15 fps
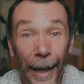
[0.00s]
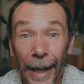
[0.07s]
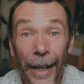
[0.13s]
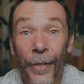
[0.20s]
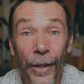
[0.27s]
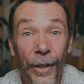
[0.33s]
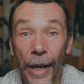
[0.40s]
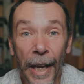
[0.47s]

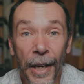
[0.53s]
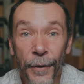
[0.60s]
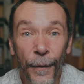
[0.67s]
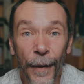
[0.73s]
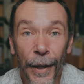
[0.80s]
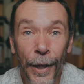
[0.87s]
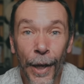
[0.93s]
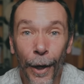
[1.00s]
in the next
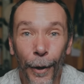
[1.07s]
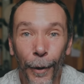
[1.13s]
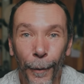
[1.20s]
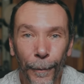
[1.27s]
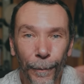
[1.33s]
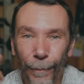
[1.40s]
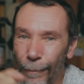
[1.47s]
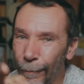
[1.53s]

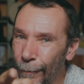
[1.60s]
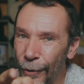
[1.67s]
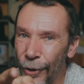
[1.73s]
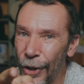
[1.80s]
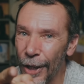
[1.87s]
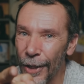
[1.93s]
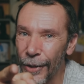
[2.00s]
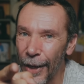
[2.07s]
video.
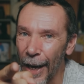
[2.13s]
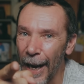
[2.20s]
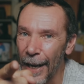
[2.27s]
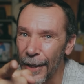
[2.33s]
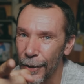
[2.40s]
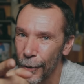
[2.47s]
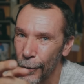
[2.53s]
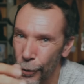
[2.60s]
Cheers,
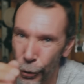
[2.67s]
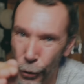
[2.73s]
guys.